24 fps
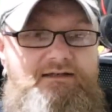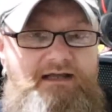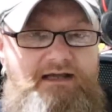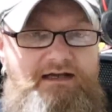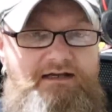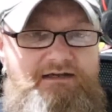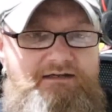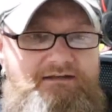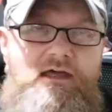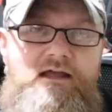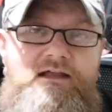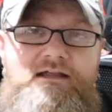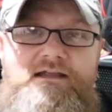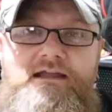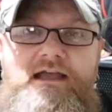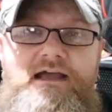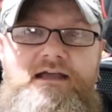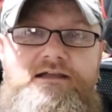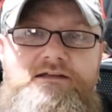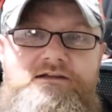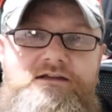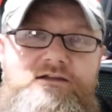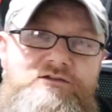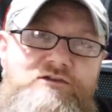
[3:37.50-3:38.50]
Now,
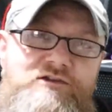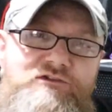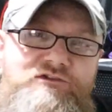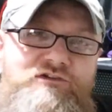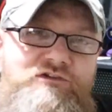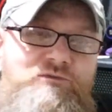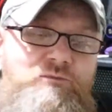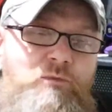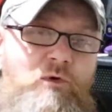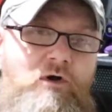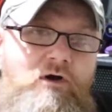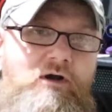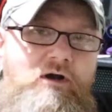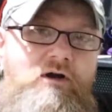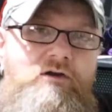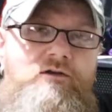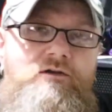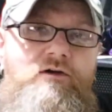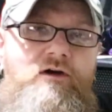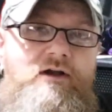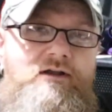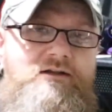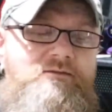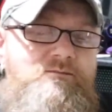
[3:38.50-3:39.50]
again, this is why I
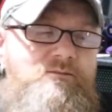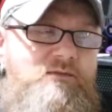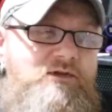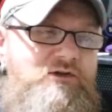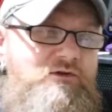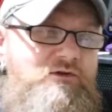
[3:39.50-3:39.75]
like them,